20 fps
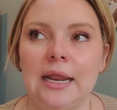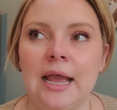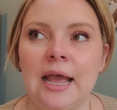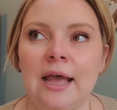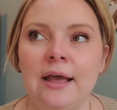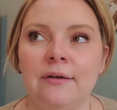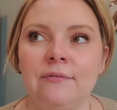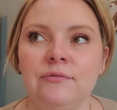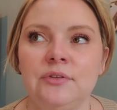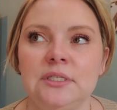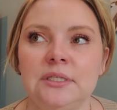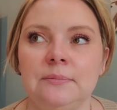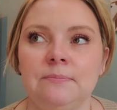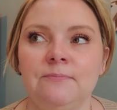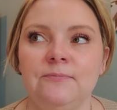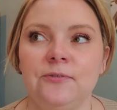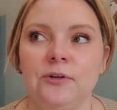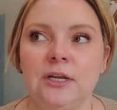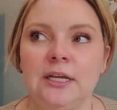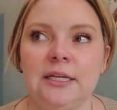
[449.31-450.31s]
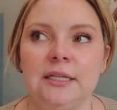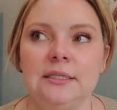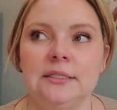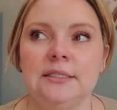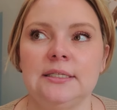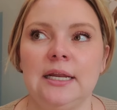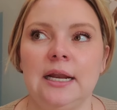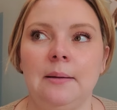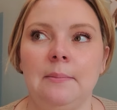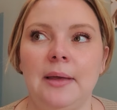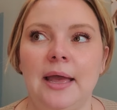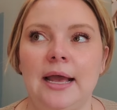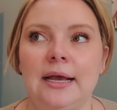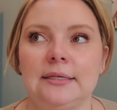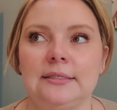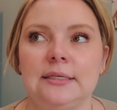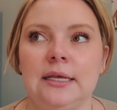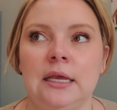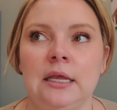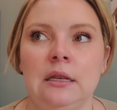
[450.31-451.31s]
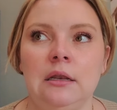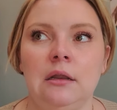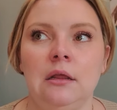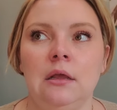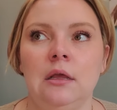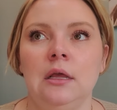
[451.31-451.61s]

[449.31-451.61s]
have some friends that I'm asking,